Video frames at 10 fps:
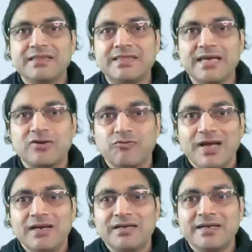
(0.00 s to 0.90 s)
That
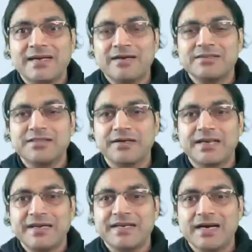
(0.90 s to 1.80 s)
will tilt the
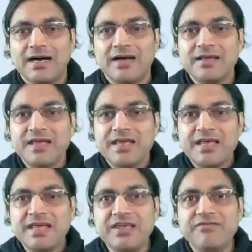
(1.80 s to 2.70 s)
data
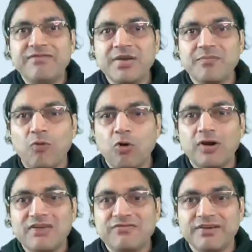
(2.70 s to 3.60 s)
even more
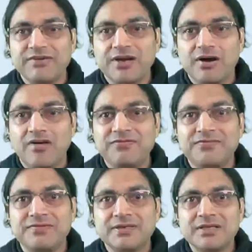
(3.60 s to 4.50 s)
in favor of
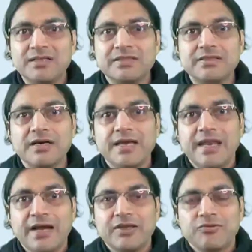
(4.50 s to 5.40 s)
the
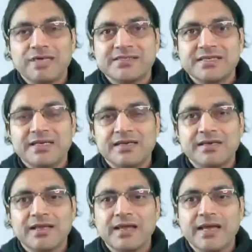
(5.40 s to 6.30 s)
inaccuracy.
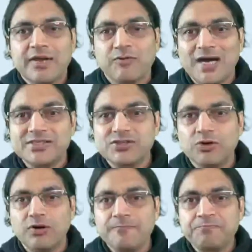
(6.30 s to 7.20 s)
And why
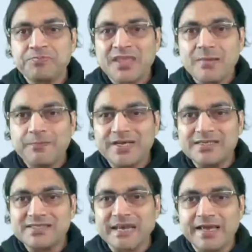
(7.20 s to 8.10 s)
so?
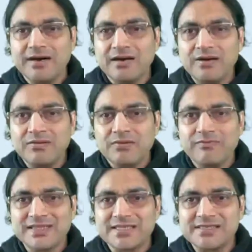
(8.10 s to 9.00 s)
Because here,
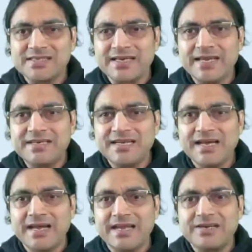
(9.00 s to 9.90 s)
when this is
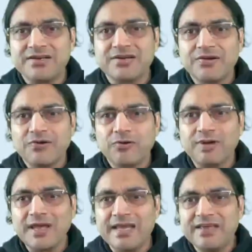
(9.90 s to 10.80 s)
88,
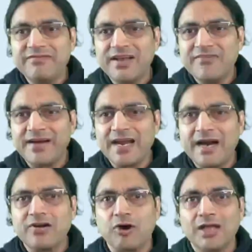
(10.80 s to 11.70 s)
okay, even if I
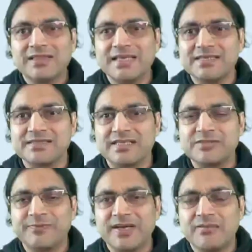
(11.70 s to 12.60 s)
add all this,
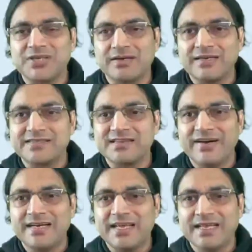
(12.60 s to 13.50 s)
this becomes
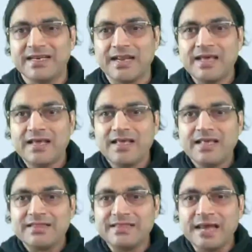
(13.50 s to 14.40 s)
117.
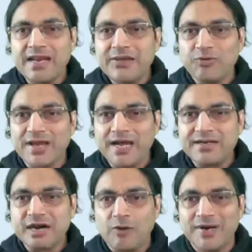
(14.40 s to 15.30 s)
Then you
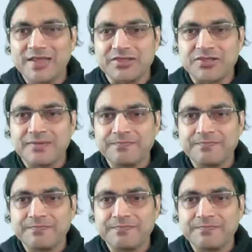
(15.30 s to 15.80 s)
get how much?